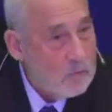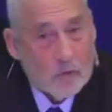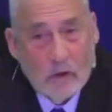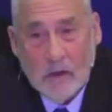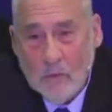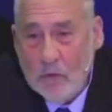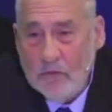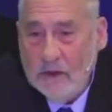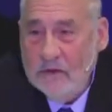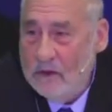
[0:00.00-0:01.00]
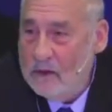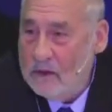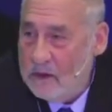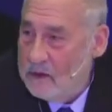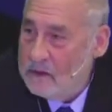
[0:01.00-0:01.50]
But really what they
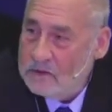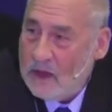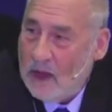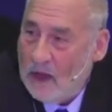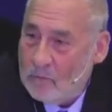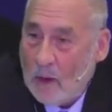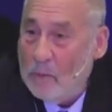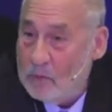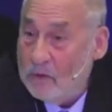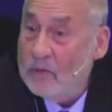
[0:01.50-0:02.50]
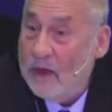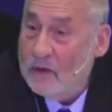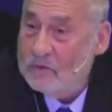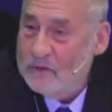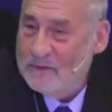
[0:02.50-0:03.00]
did is have property
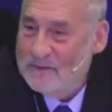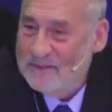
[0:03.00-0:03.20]
theft.